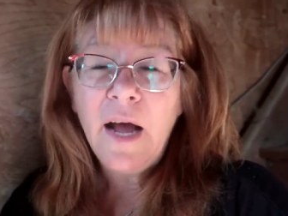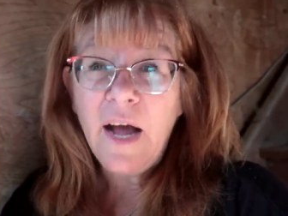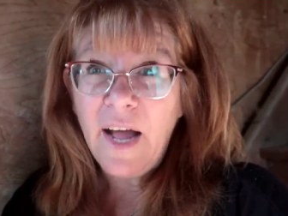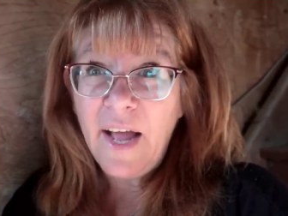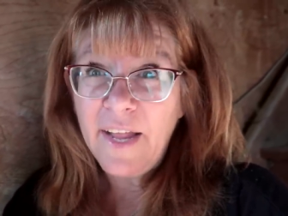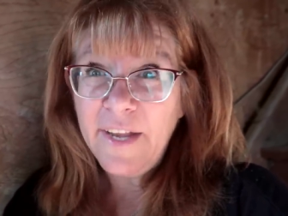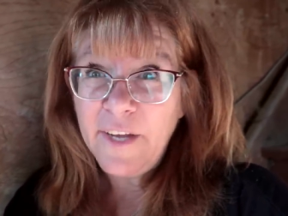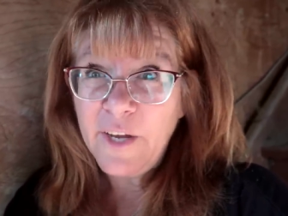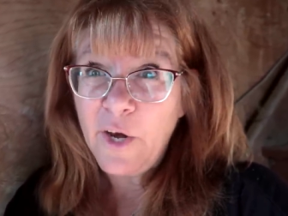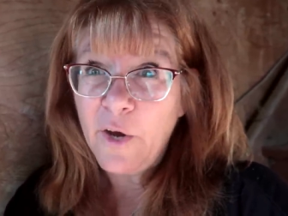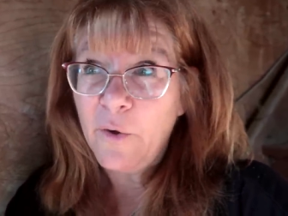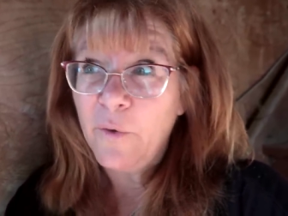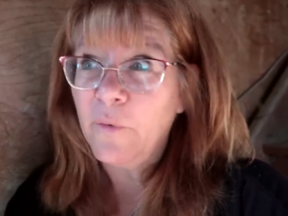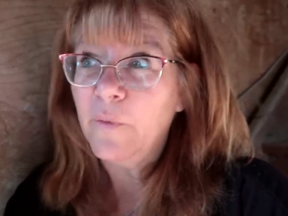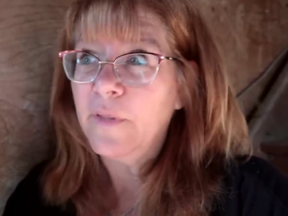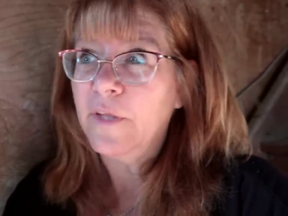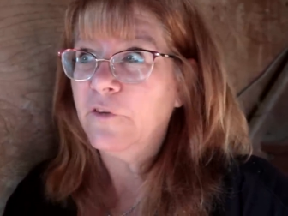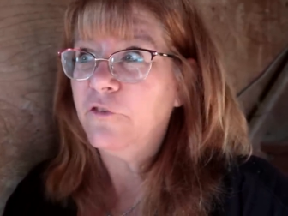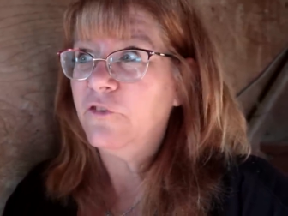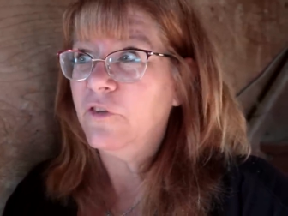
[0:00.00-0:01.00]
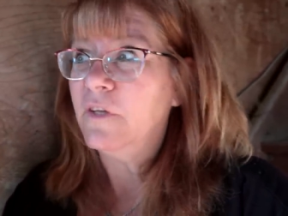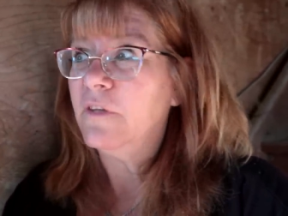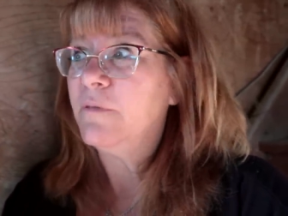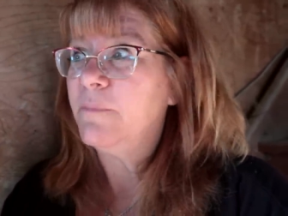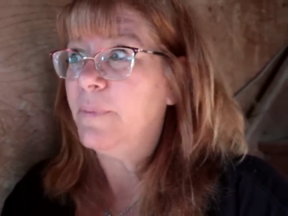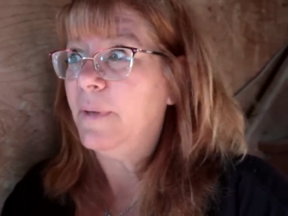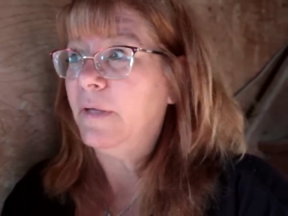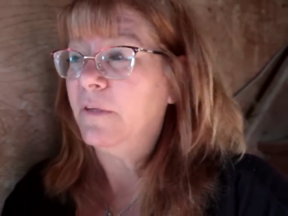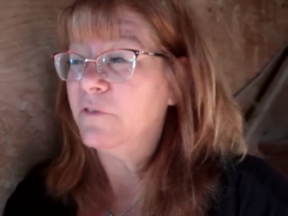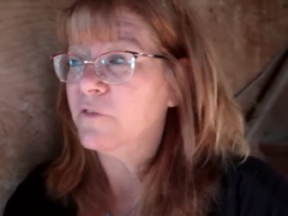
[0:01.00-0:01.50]
i know that she has
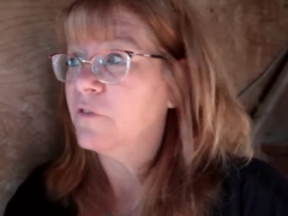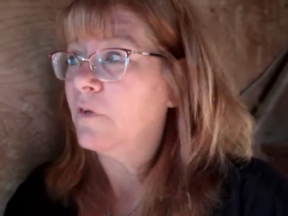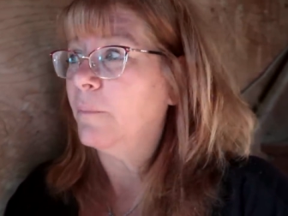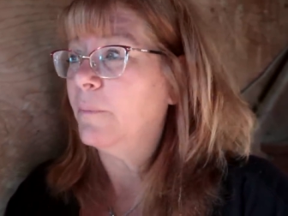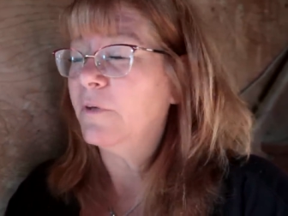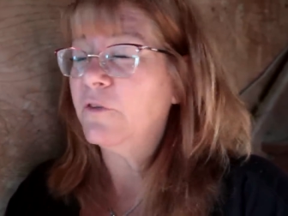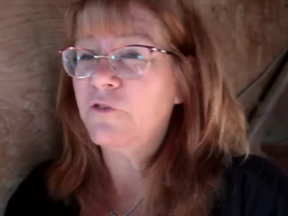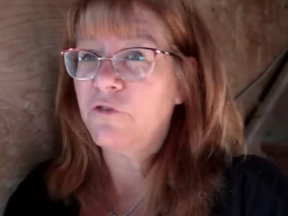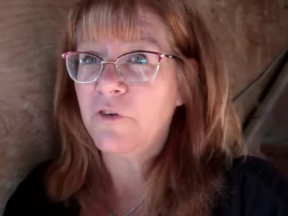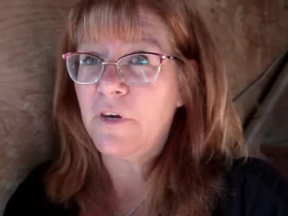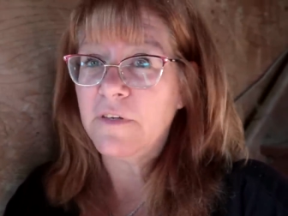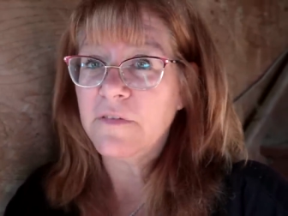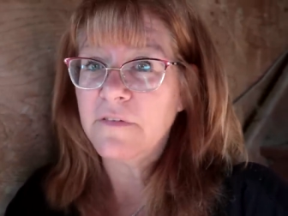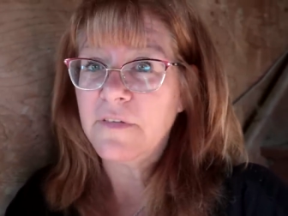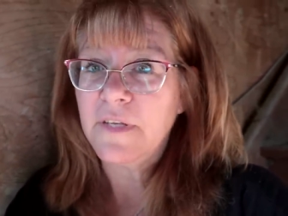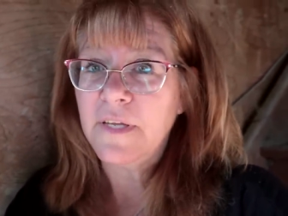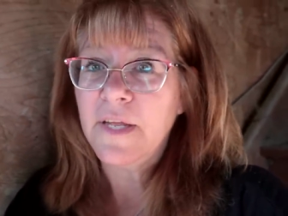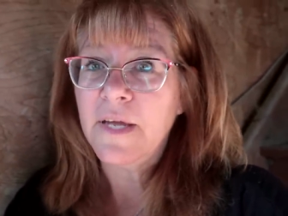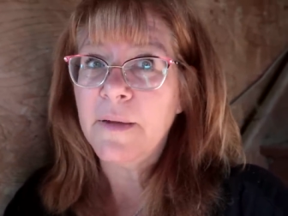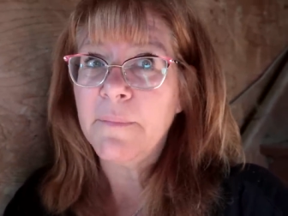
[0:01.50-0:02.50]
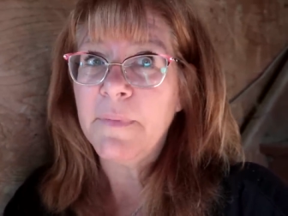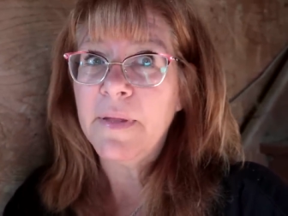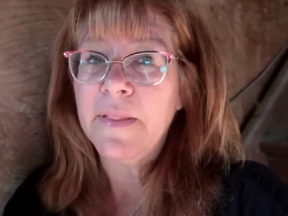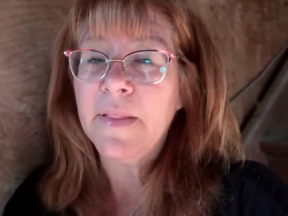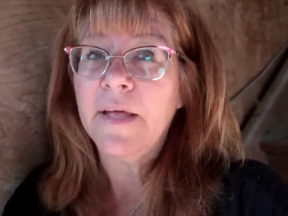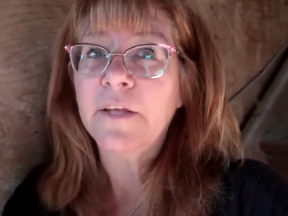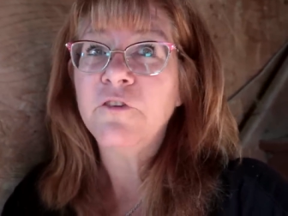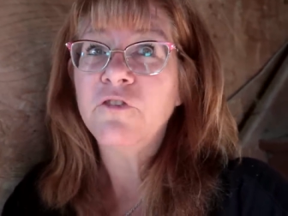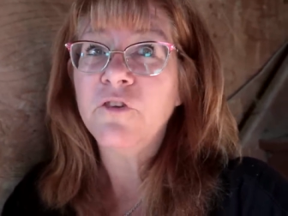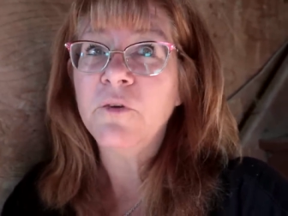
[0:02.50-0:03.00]
built so much trust in him
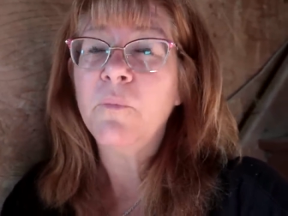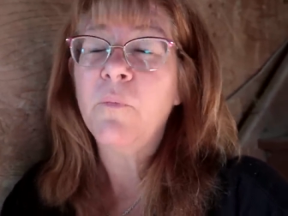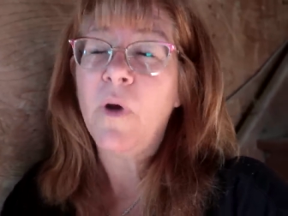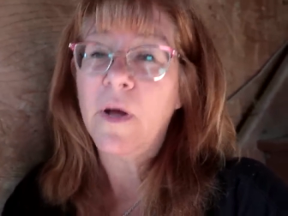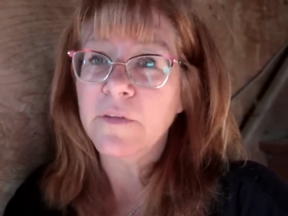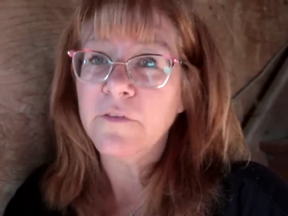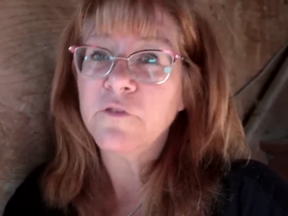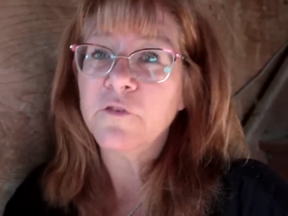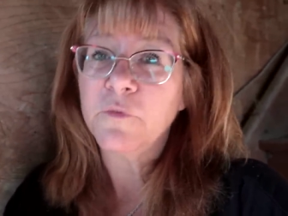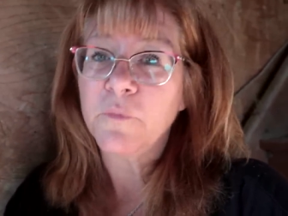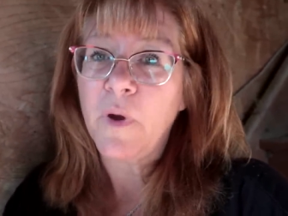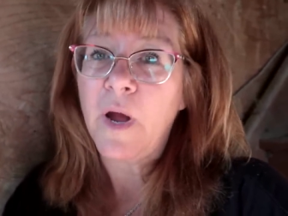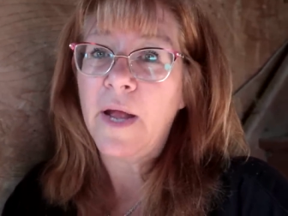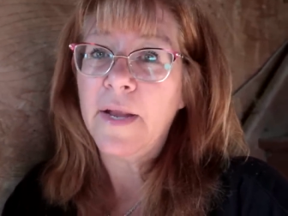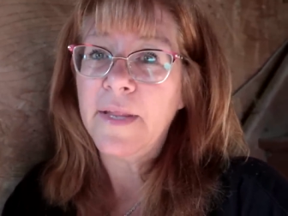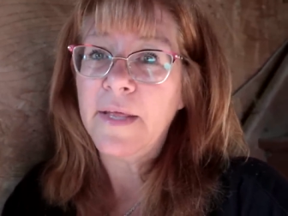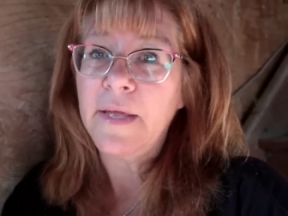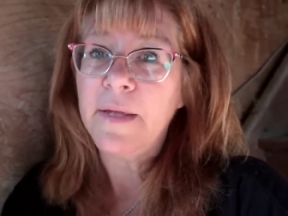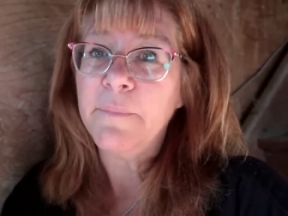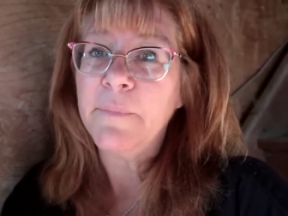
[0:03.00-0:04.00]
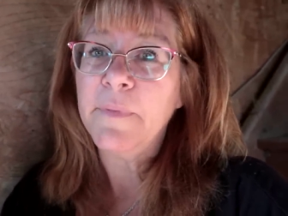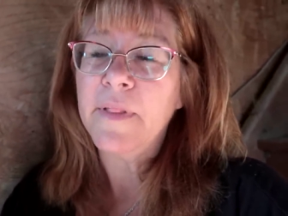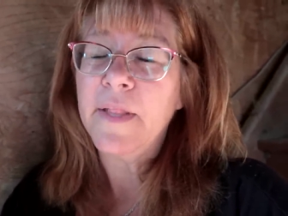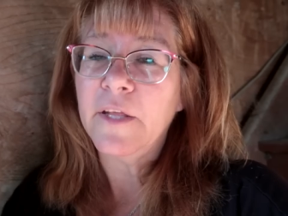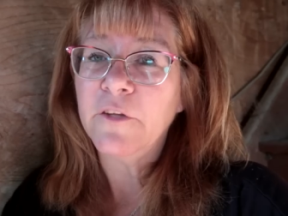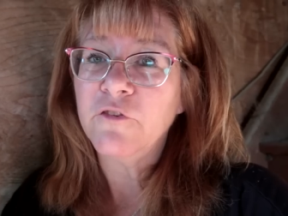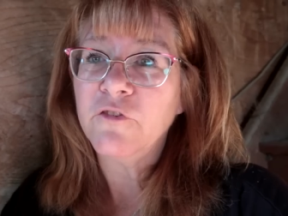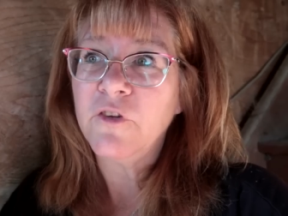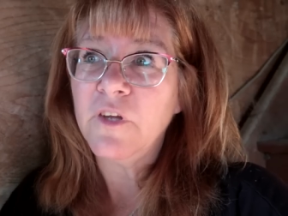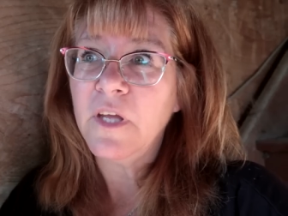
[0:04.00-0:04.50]
and that she wants to ride him and
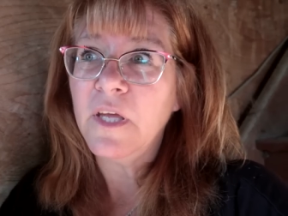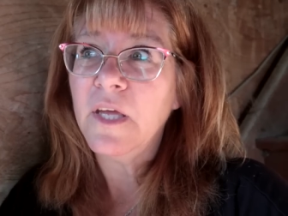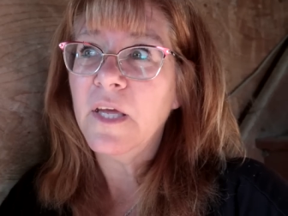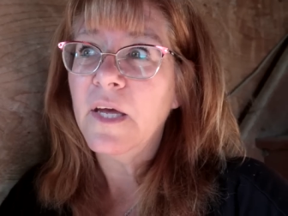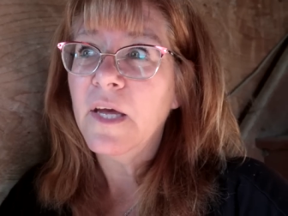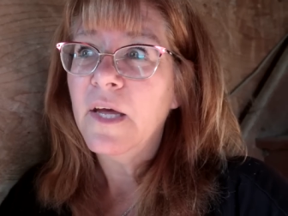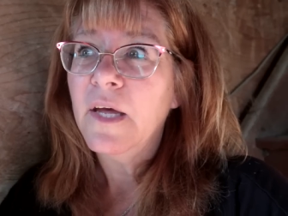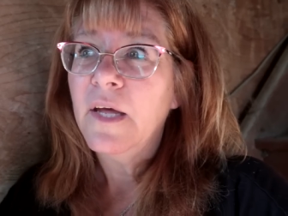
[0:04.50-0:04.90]
that she